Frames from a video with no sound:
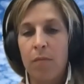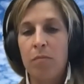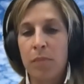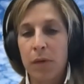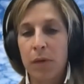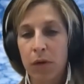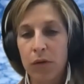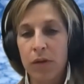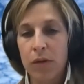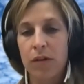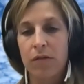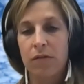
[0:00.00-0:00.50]

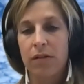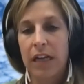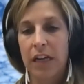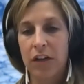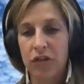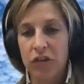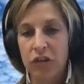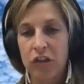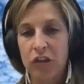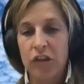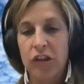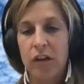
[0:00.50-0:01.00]
build the
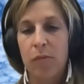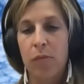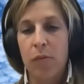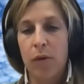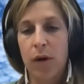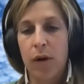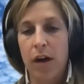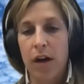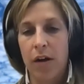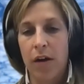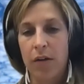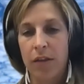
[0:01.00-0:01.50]
relationship
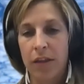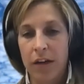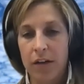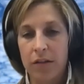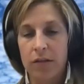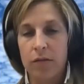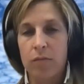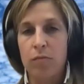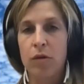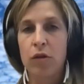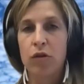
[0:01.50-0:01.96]
where there's